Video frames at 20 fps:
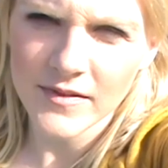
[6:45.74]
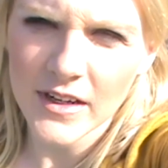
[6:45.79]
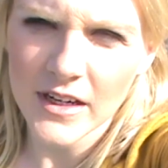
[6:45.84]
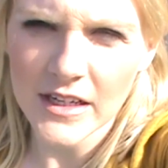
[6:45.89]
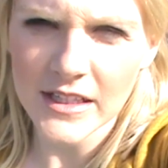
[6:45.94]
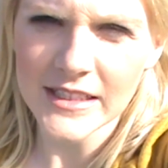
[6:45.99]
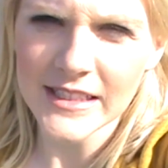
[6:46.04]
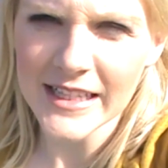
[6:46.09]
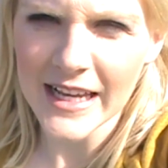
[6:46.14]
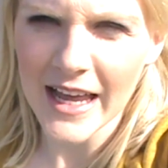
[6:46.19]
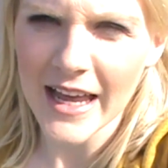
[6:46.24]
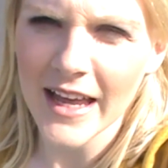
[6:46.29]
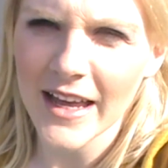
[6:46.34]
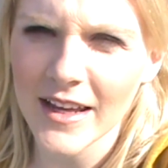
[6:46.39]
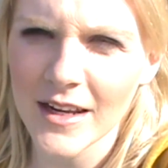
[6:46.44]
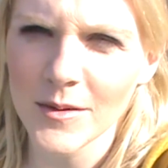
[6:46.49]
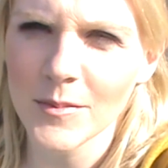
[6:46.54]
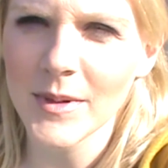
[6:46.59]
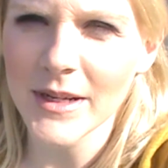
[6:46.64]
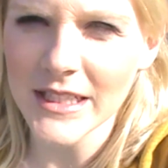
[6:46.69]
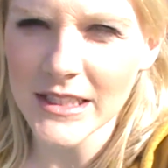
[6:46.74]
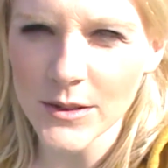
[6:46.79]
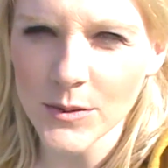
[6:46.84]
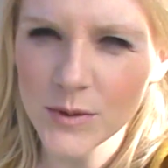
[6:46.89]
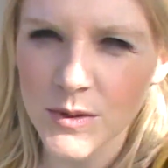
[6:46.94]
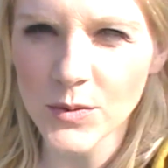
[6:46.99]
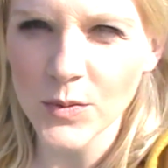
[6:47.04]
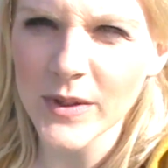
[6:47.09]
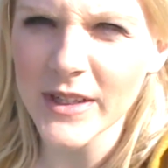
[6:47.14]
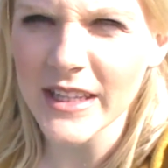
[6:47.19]
Very sad because it
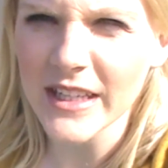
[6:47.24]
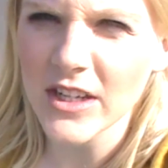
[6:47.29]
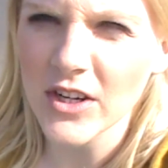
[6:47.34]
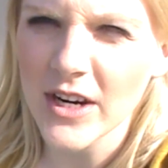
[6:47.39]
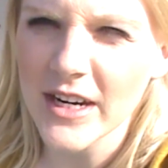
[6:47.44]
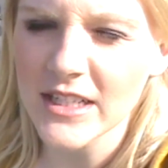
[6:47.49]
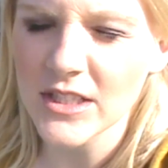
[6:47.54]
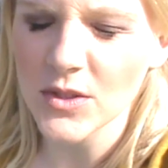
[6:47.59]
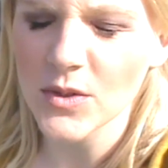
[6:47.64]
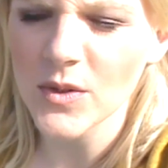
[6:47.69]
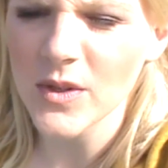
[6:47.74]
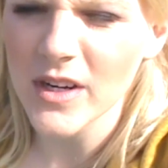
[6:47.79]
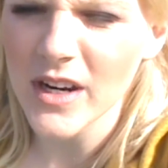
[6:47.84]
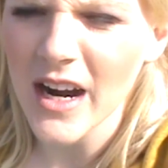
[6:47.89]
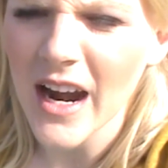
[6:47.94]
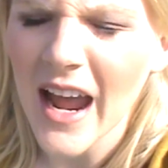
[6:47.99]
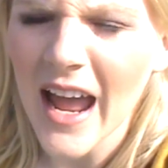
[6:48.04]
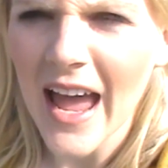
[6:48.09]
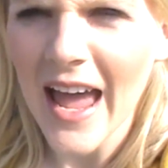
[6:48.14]
was a really great tour.